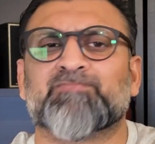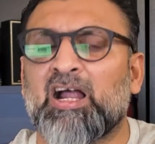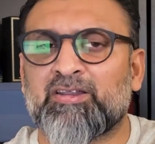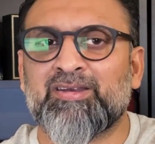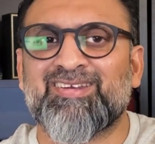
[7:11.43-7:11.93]

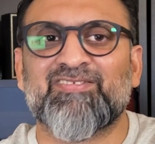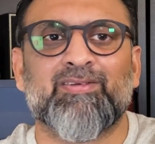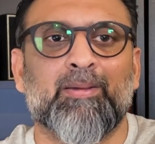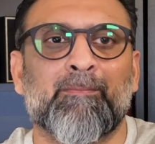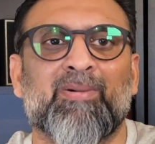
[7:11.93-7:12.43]

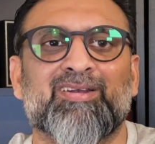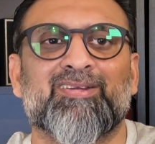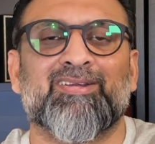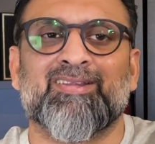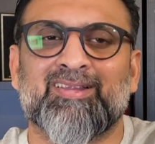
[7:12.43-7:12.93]
alternative,
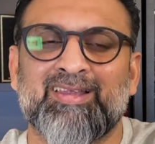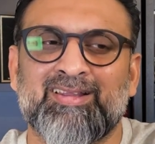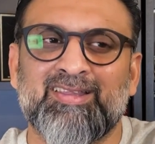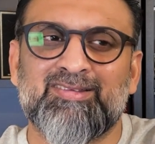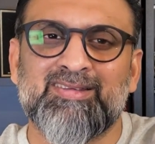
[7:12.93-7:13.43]
but
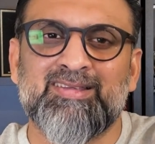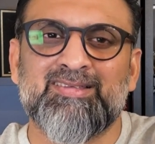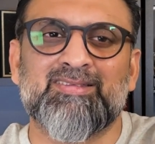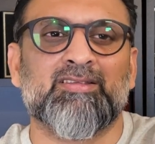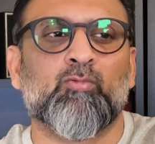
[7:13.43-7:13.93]
this
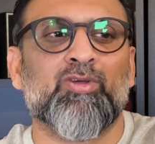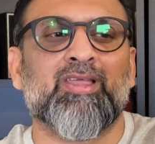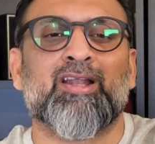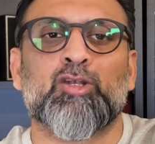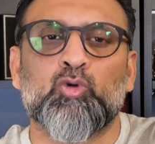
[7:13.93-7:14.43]
is
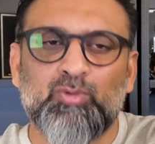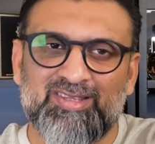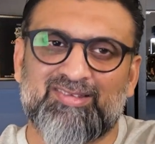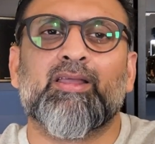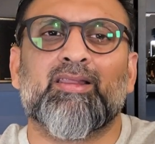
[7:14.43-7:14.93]
with a
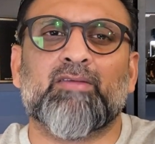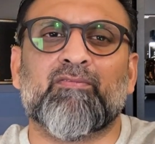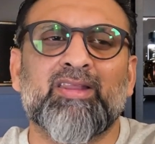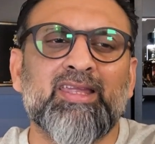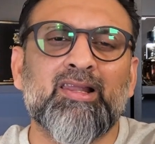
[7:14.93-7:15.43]
twist. The
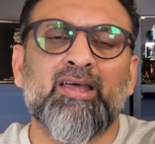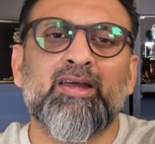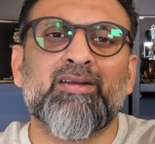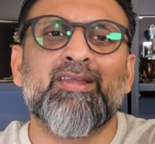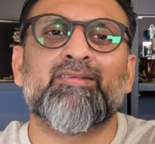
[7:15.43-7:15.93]
vanilla
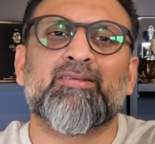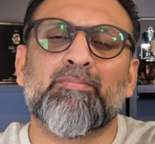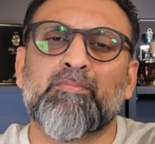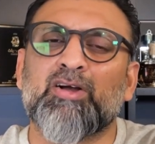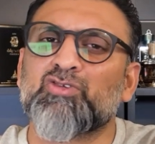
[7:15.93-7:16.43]
here is
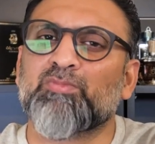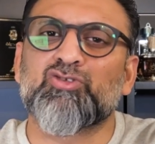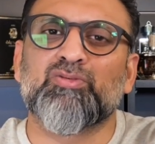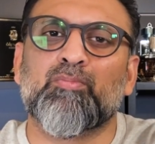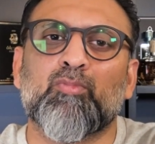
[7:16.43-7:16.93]
much,
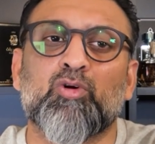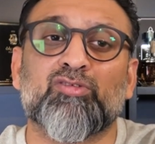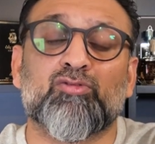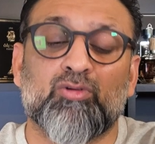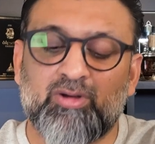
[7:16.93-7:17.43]
much more
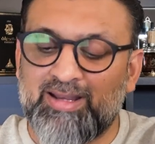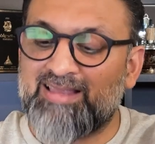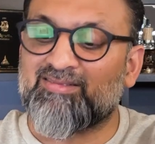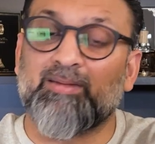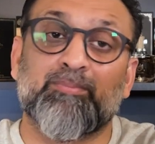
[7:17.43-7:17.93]
stronger
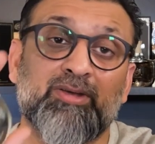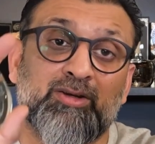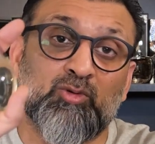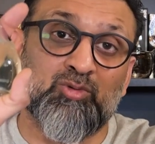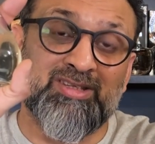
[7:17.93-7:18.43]
as
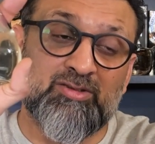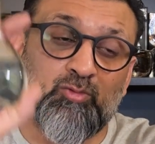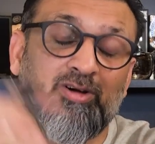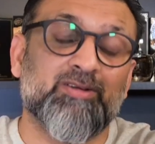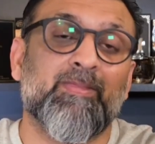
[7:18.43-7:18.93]
compared to this
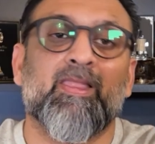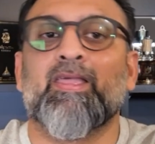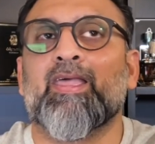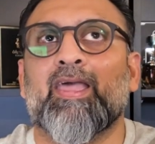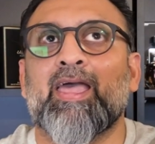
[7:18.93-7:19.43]
one
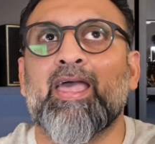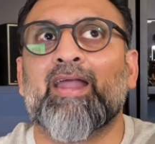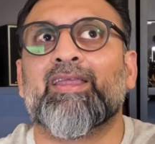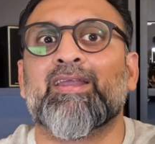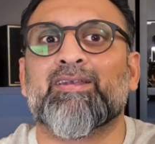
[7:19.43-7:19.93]

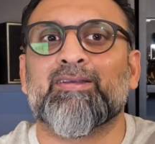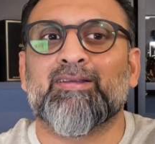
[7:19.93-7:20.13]
and uh, it